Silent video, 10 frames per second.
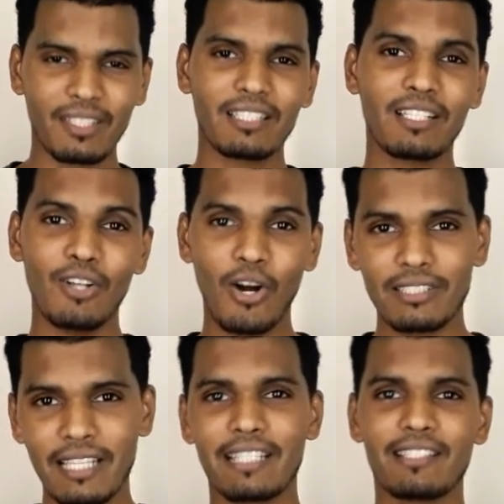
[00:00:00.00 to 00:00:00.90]
The long
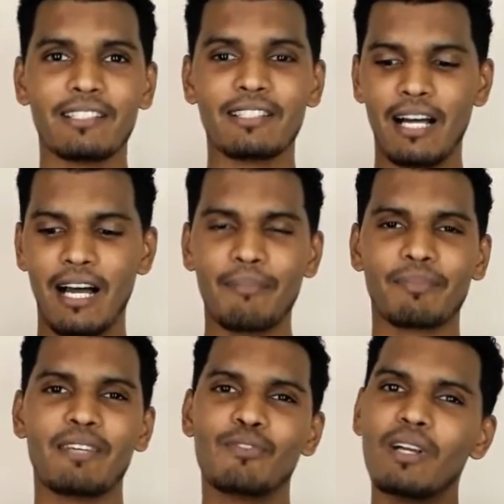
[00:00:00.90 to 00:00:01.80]
title
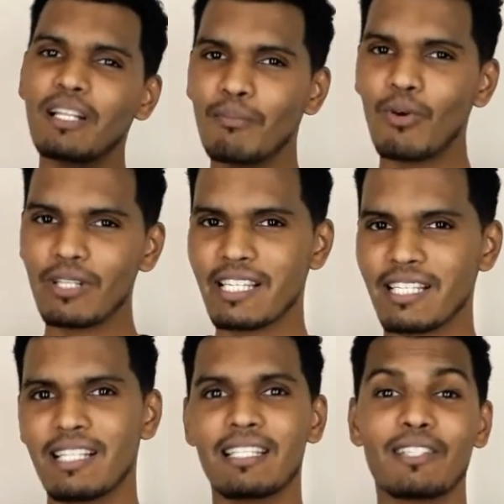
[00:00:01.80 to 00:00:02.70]
gives you a little more
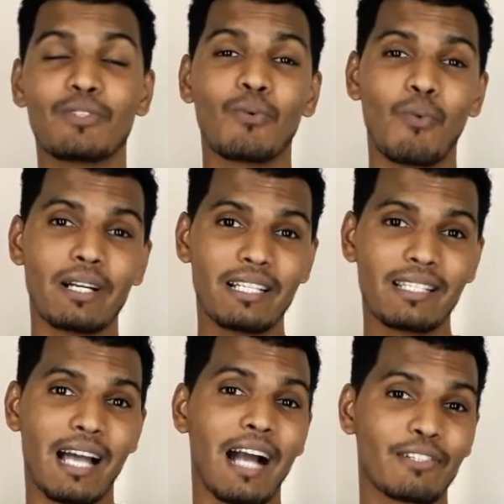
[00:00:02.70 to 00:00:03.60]
details as to what this
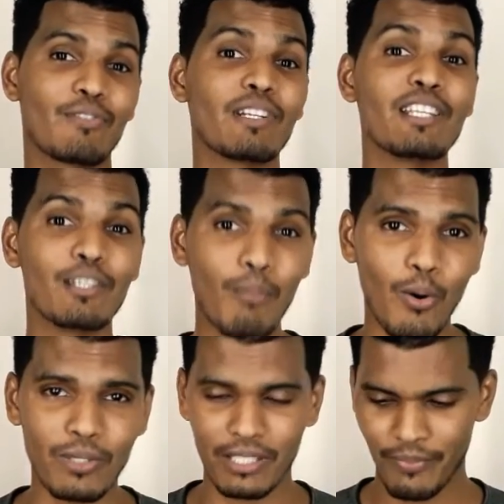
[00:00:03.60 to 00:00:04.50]
act really is
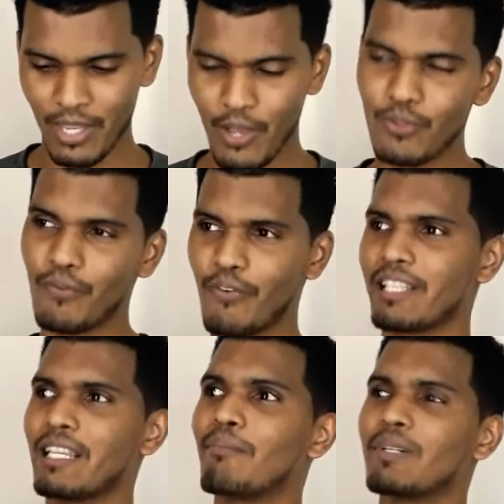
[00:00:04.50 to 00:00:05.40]
about. So for
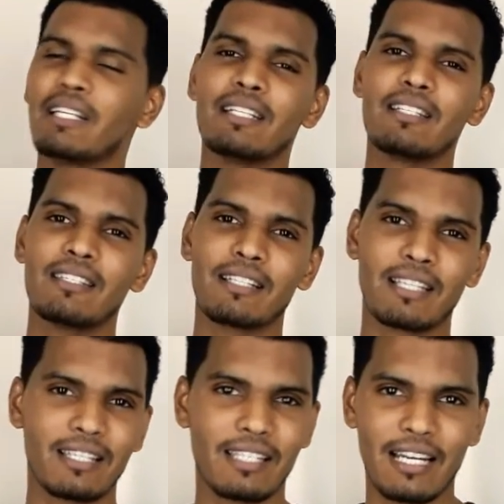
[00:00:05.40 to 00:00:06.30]
example, in St.
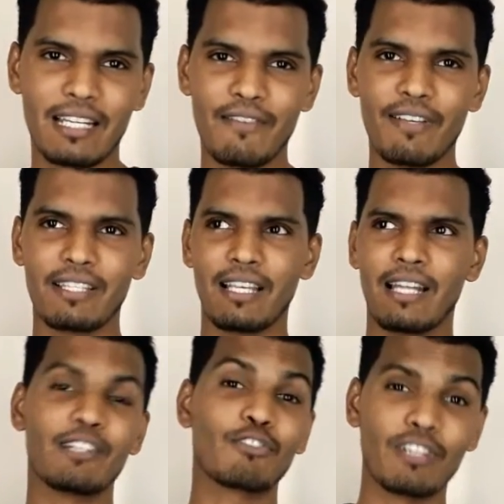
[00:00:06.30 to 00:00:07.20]
Kitts and Nevis and
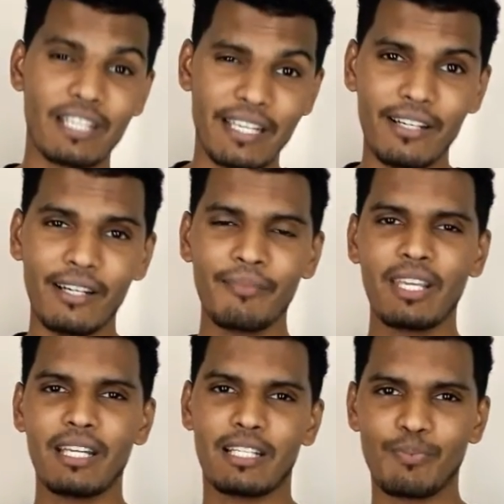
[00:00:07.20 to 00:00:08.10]
in Grenada,
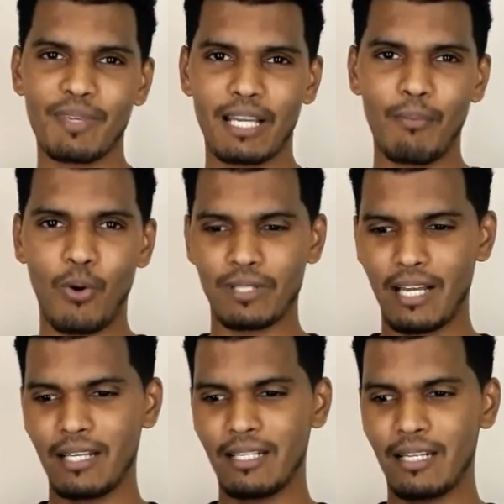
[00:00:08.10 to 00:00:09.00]
they speak about
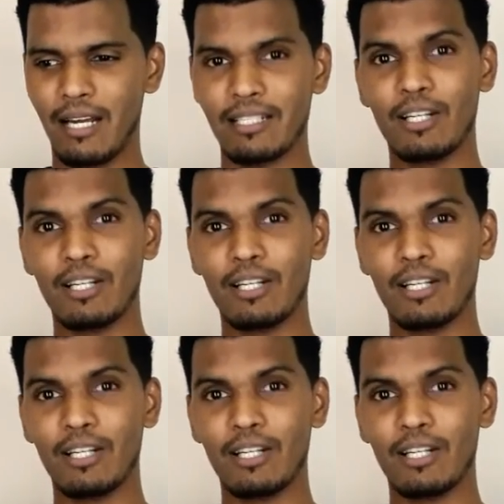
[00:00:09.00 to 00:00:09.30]
the